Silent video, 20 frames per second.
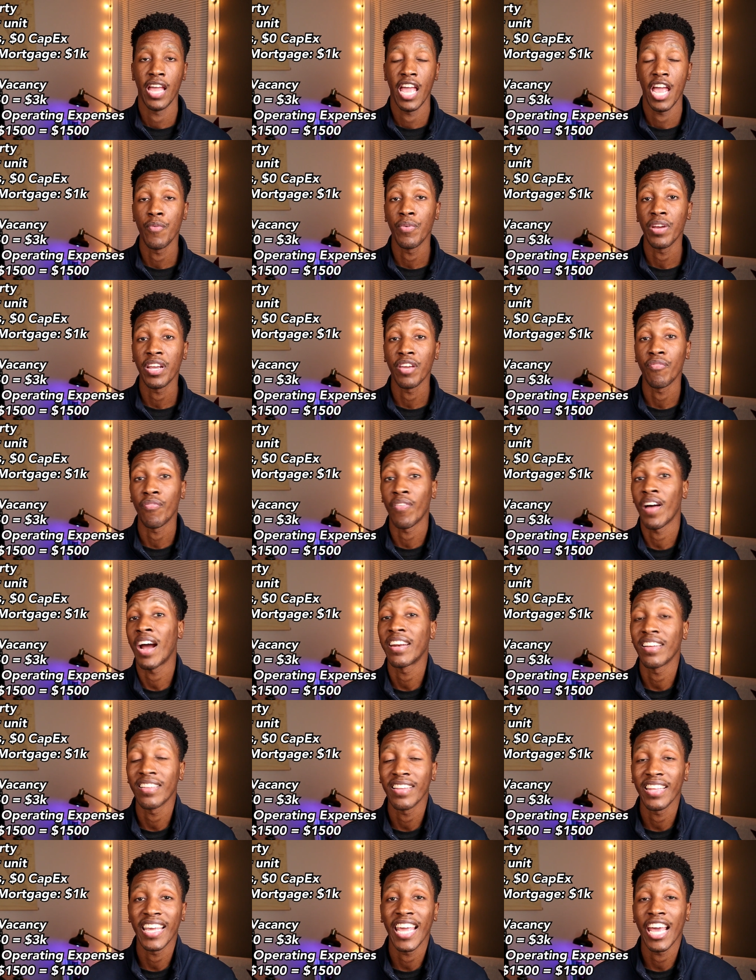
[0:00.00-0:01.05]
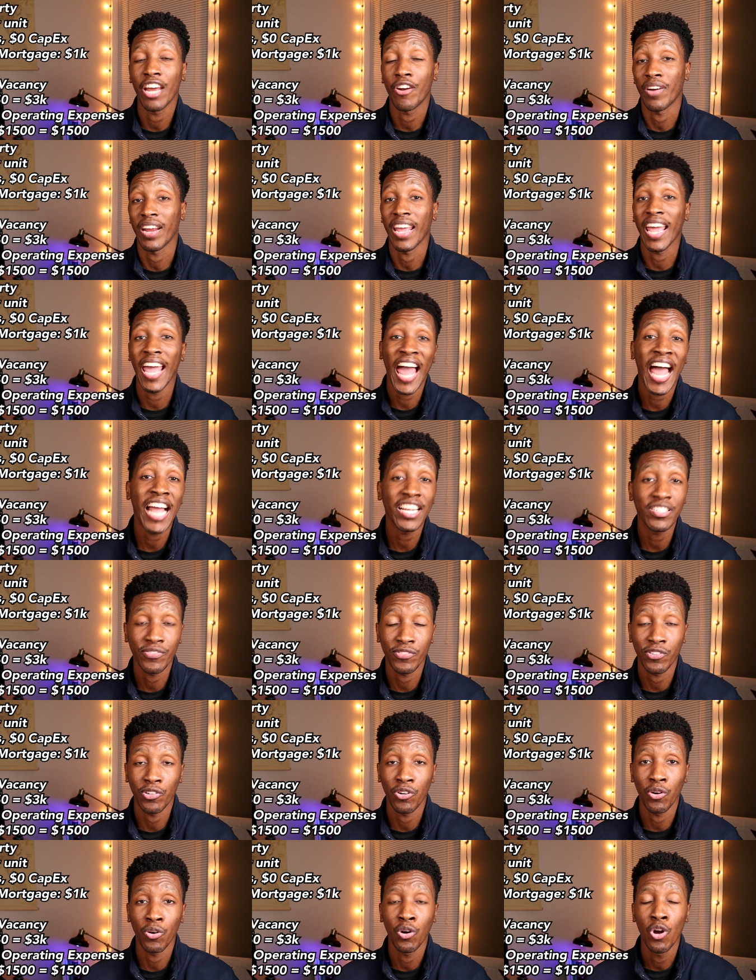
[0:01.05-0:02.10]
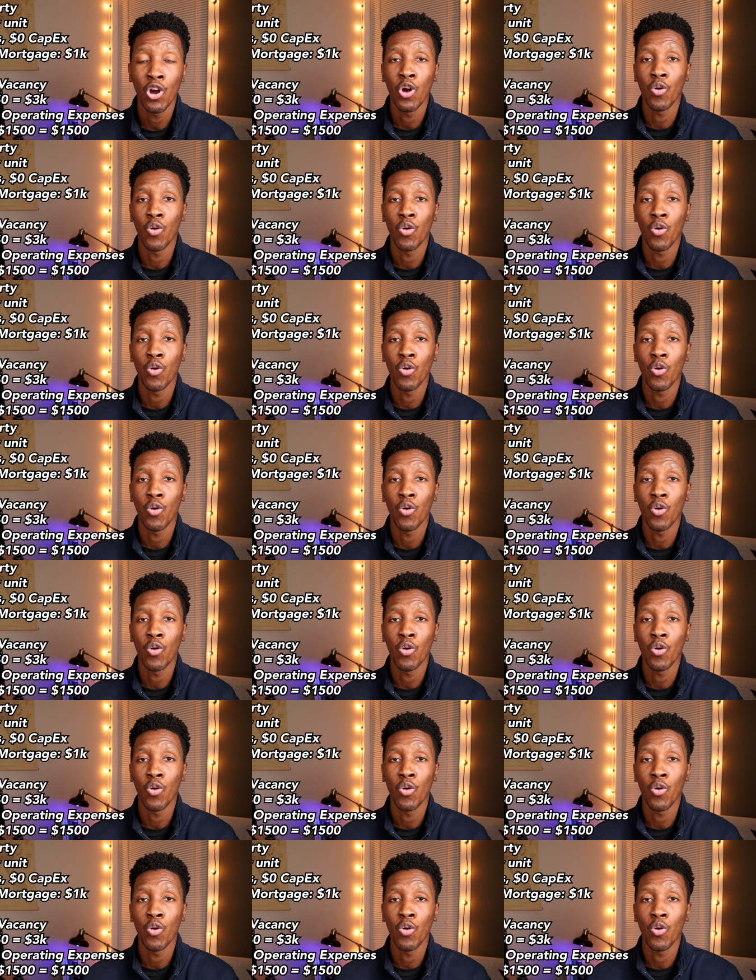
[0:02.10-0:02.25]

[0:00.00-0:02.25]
And we could finally get our cash flow,